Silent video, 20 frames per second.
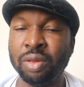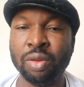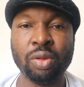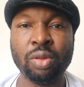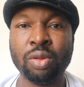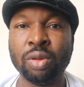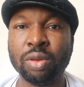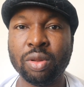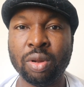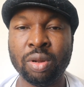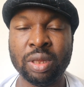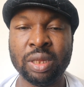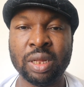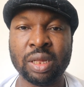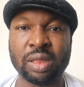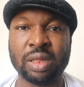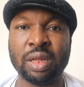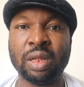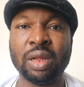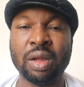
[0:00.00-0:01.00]
you don't
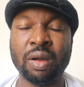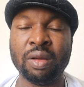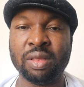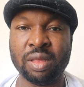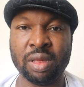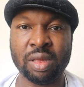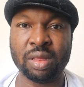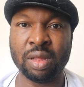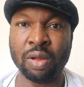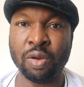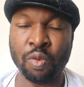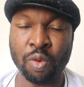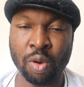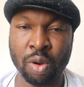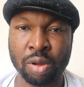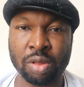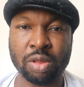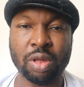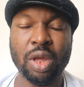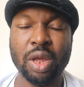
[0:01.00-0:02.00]
understand how the system
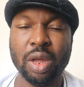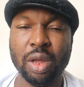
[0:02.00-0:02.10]
works.